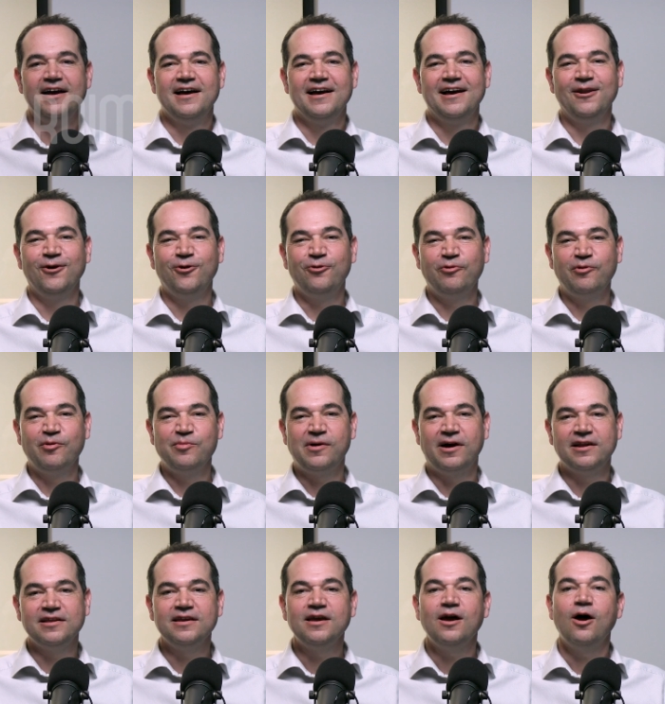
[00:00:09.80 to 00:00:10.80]
Hello
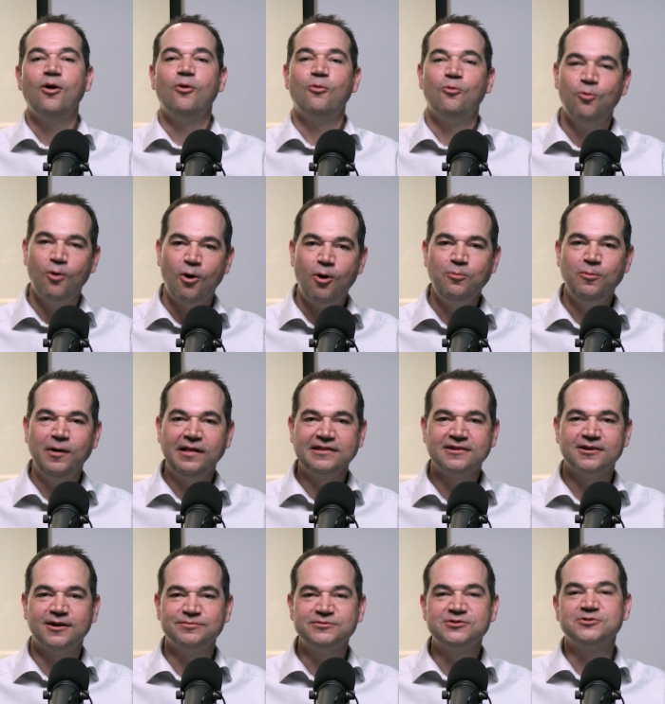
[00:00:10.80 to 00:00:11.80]
everybody, warm
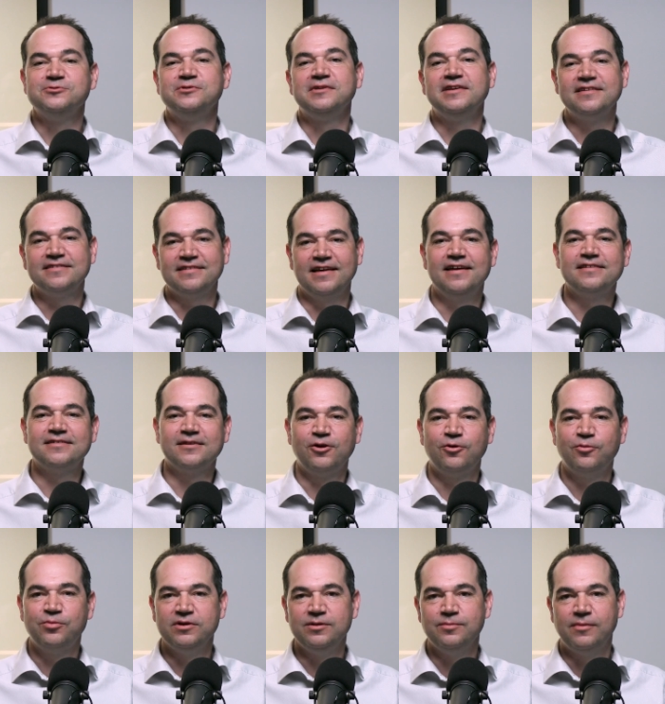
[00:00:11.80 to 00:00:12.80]
welcome to this
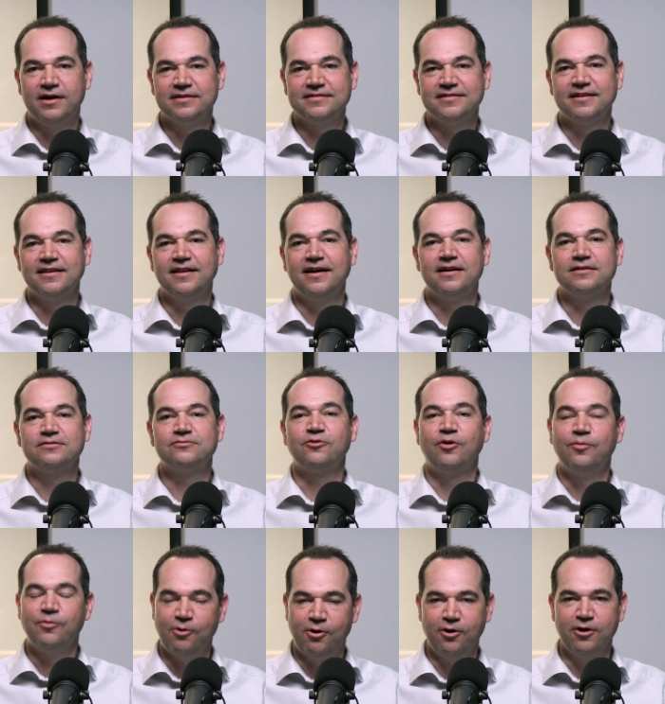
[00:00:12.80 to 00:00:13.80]
S&OP MasterClass
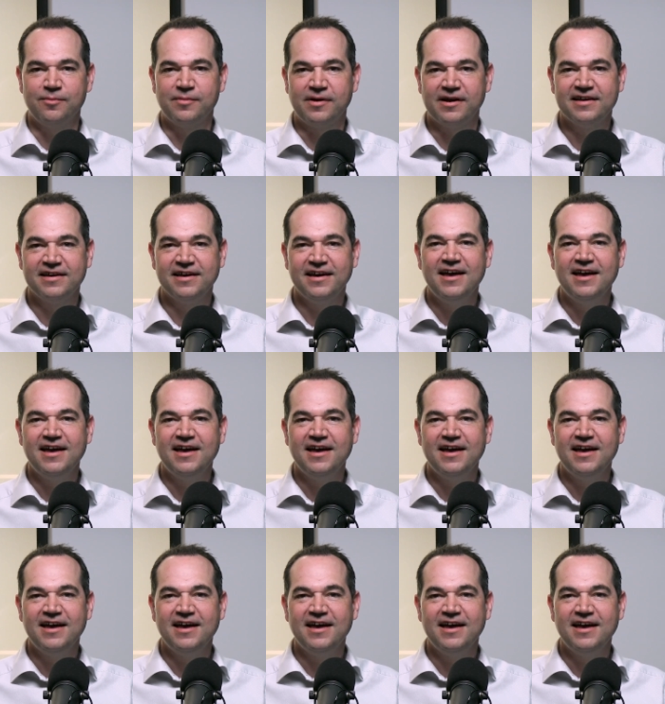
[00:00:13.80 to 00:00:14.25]
from Roima.